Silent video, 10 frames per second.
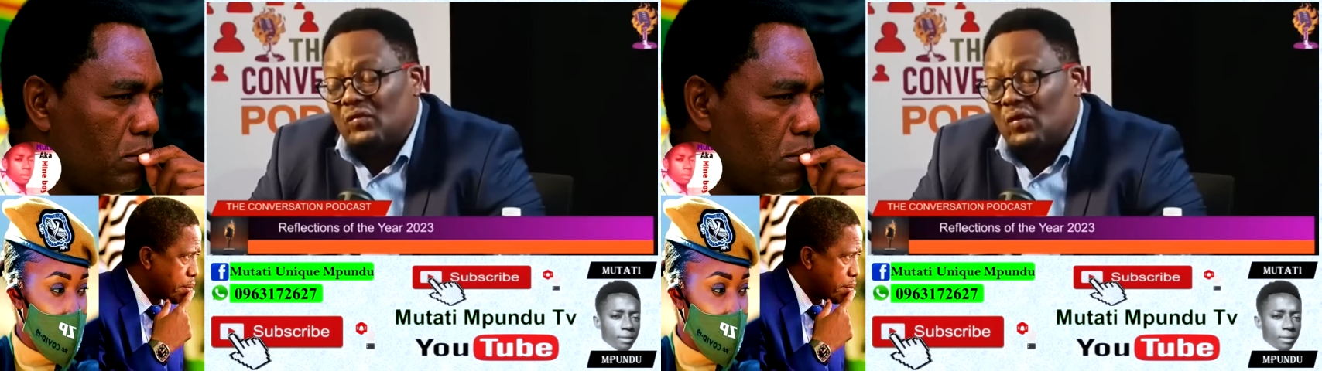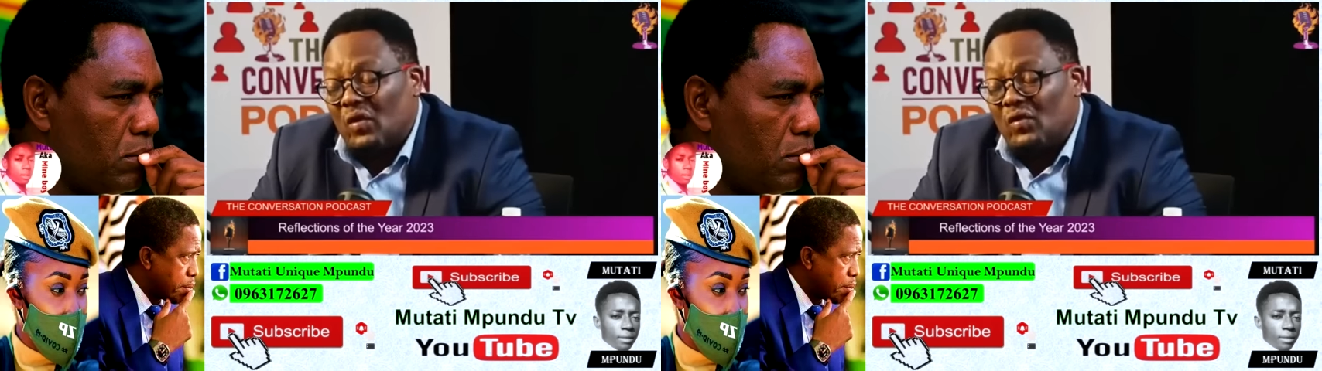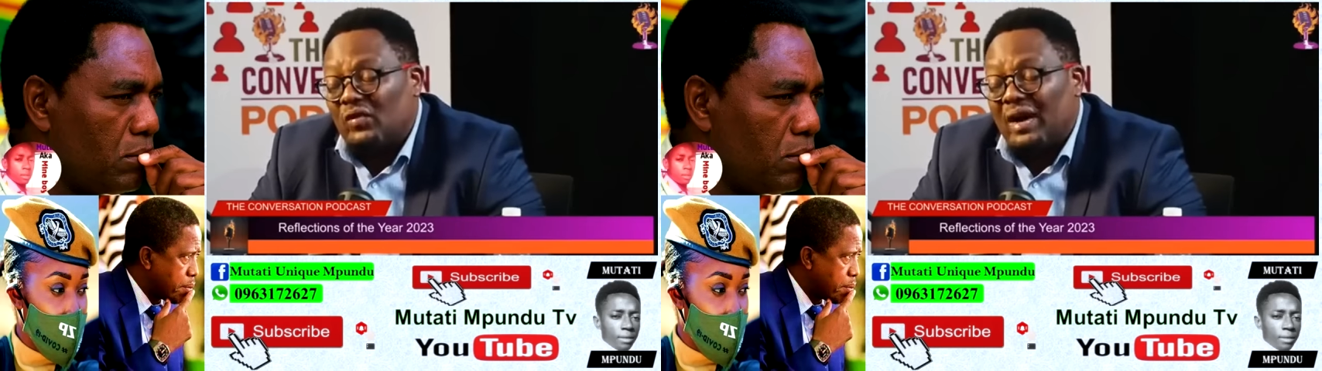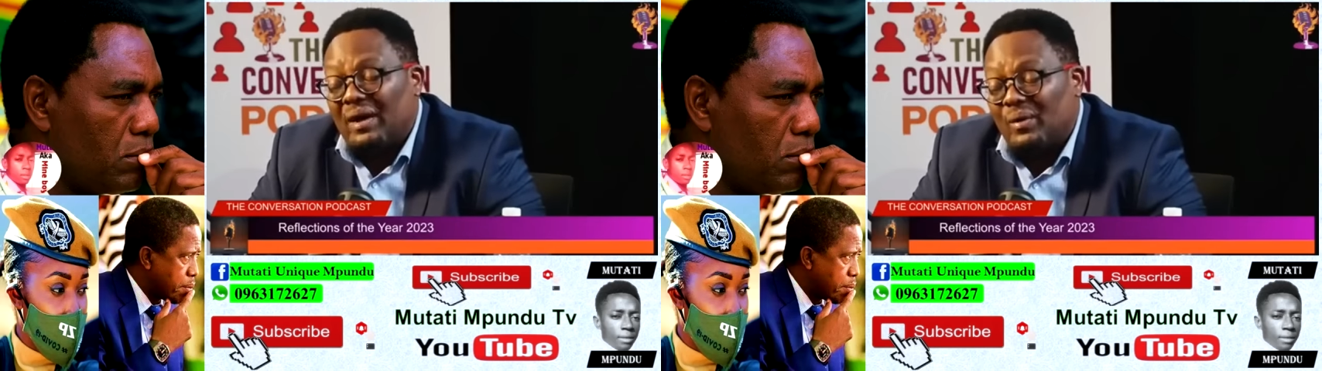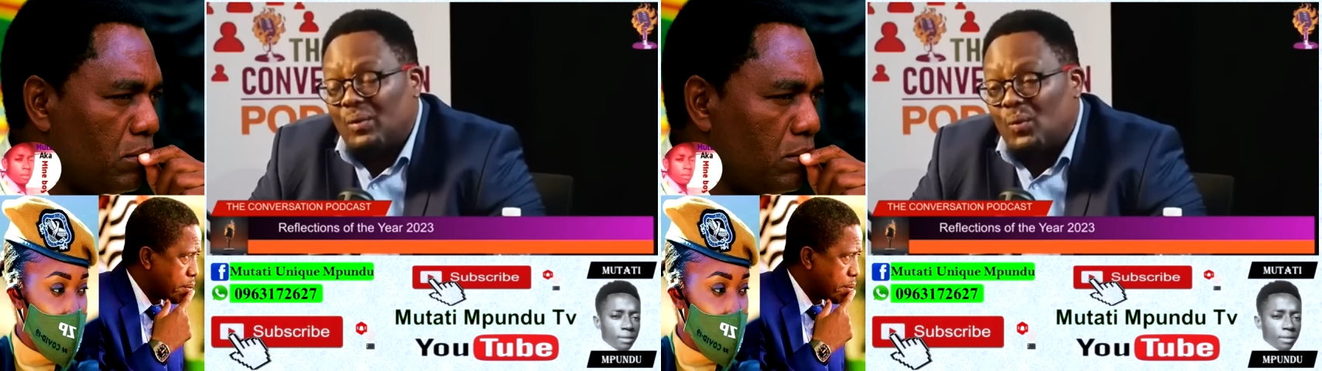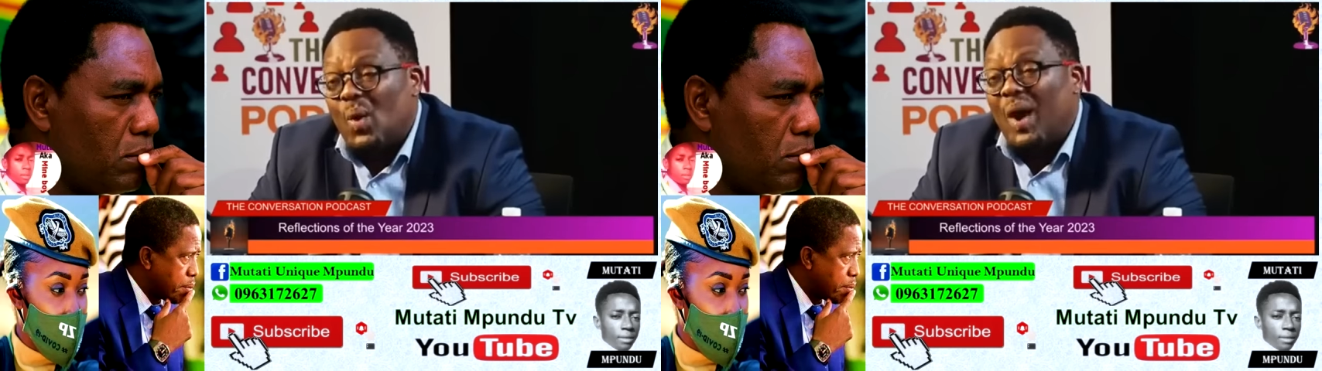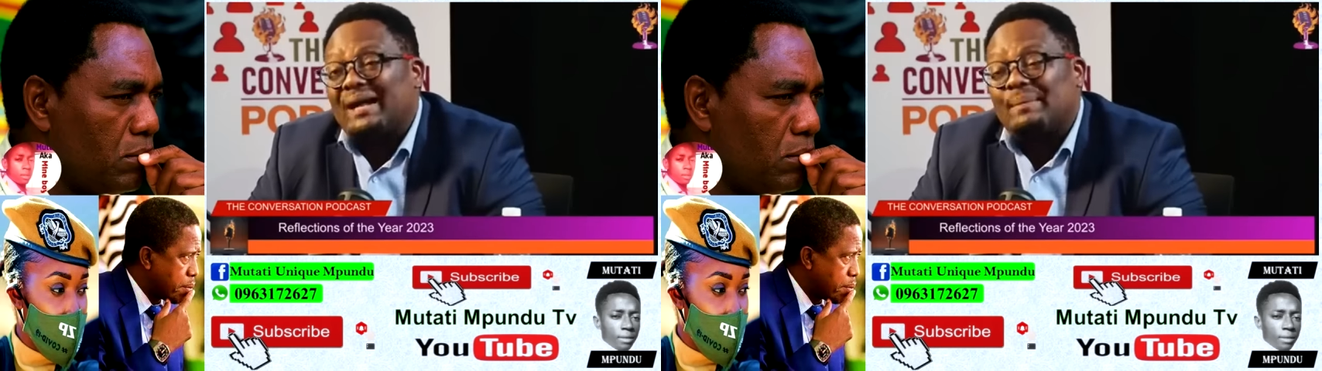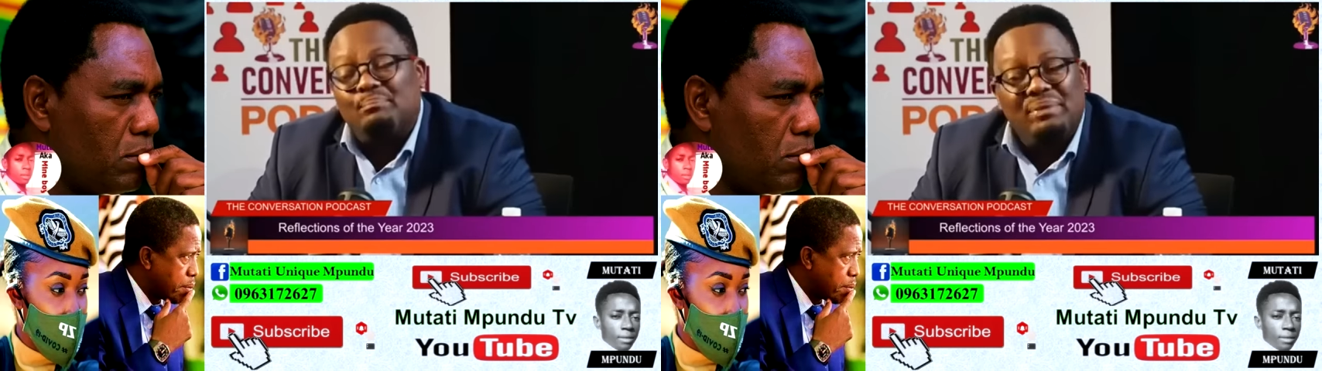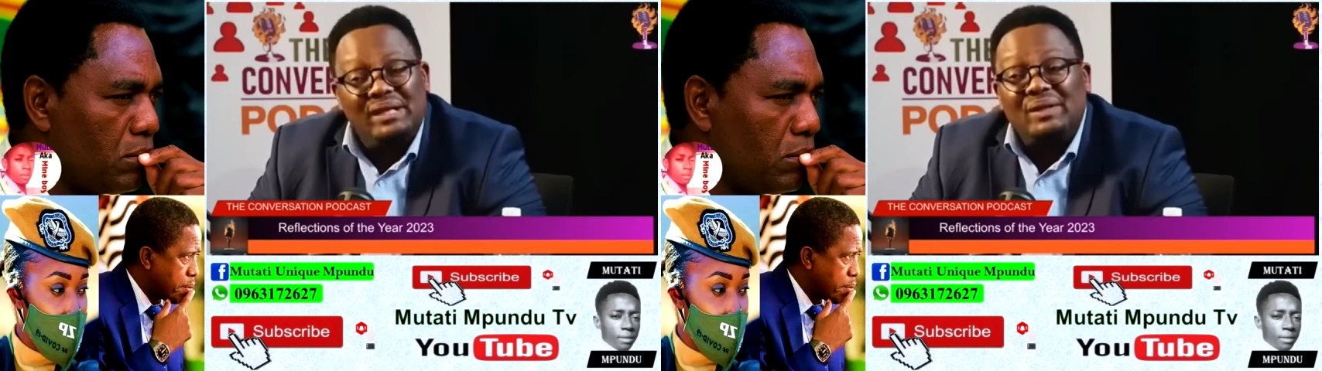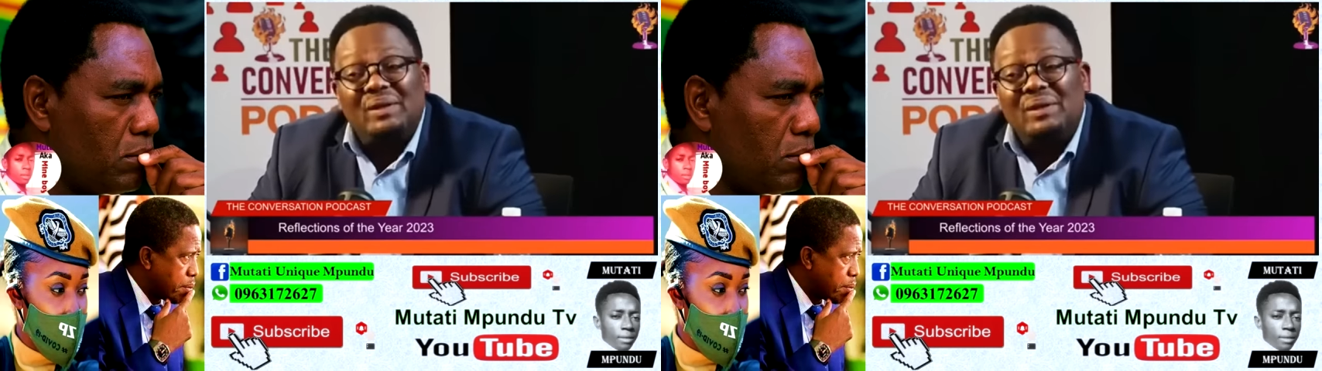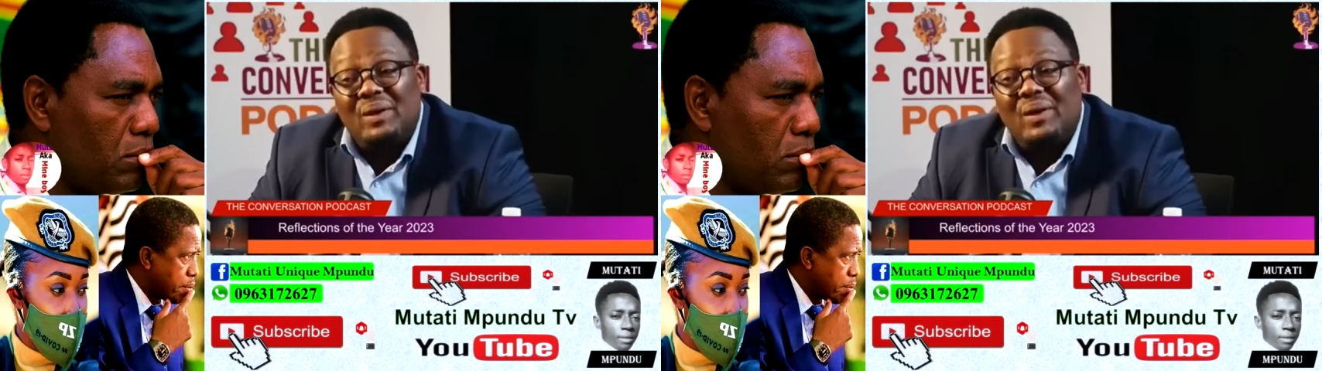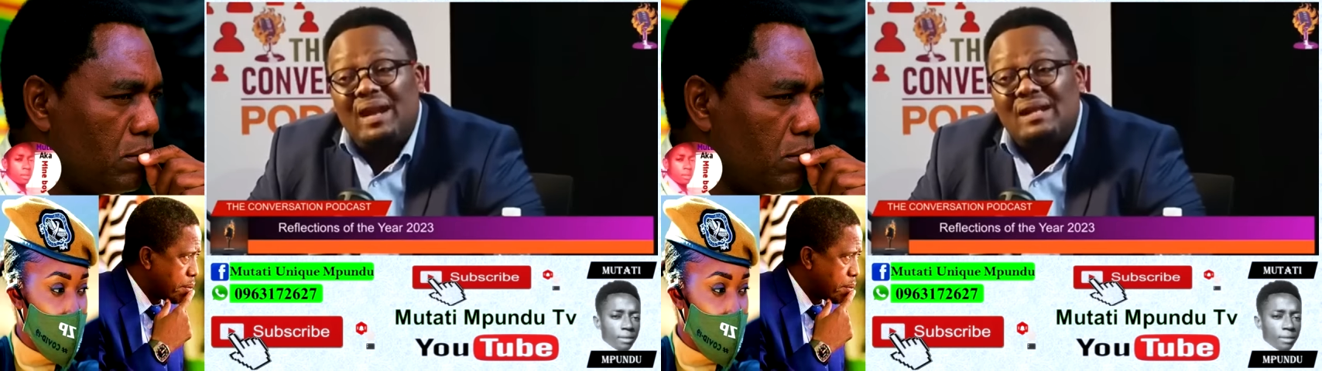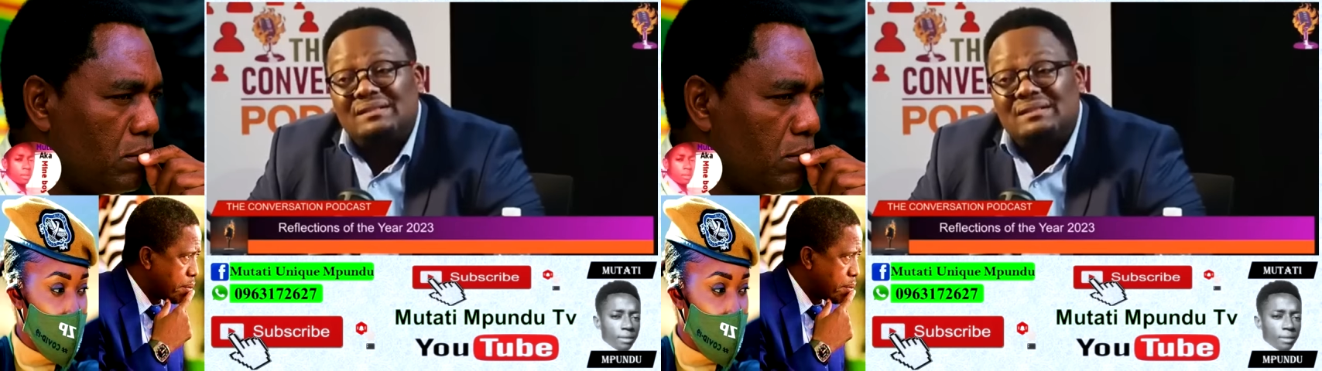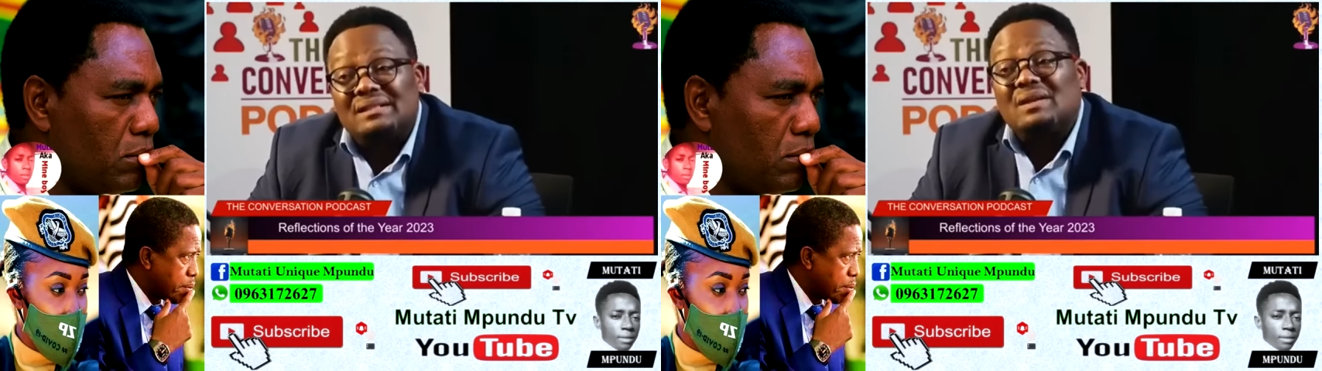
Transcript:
Speaker 1: These have now fallen to under three hundred million dollars.